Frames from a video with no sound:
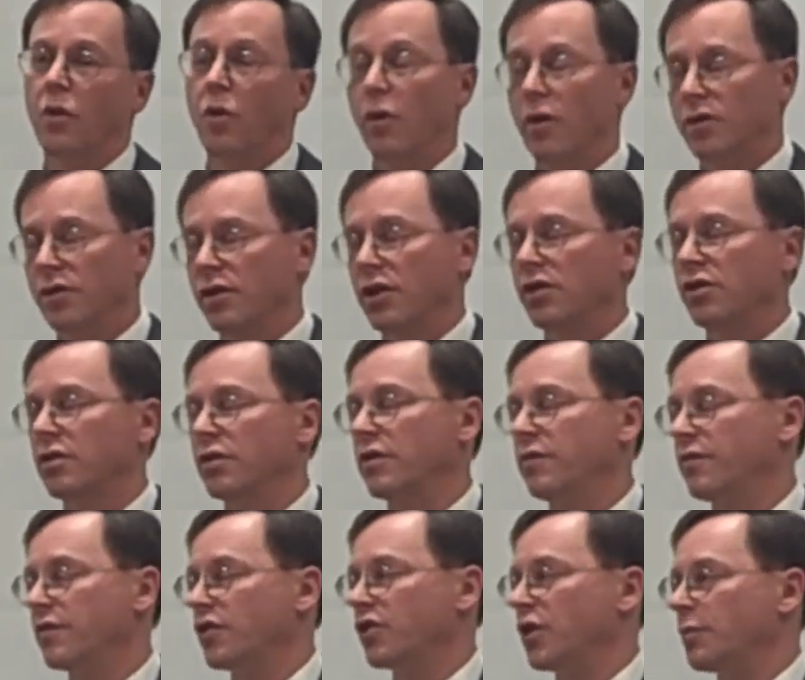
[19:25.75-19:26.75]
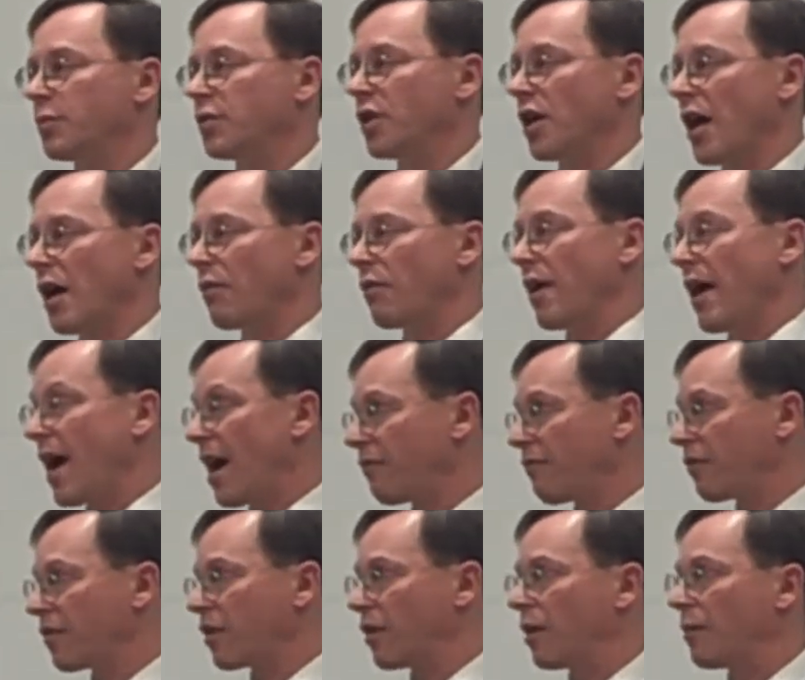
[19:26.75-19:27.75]
or essentially for sub-Saharan
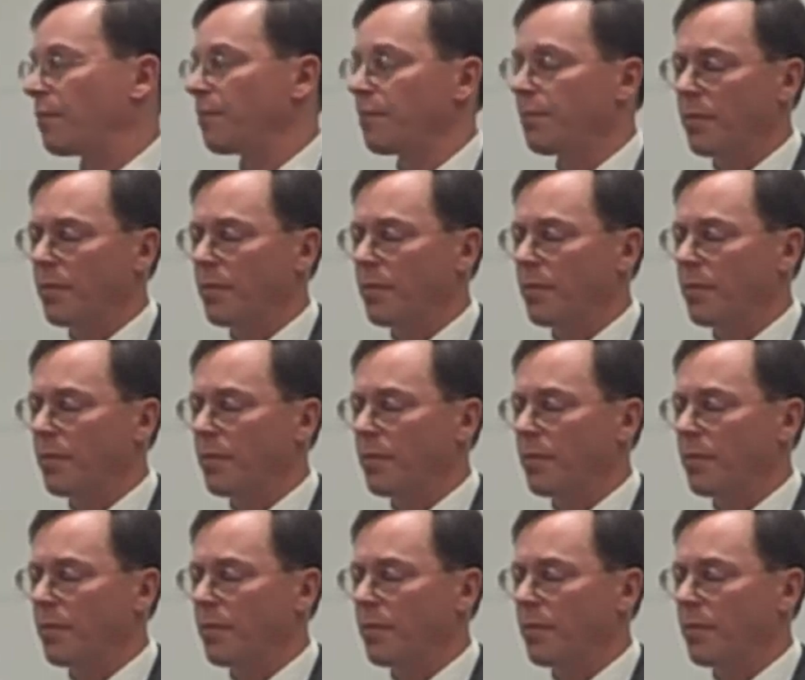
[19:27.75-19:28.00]
Africa.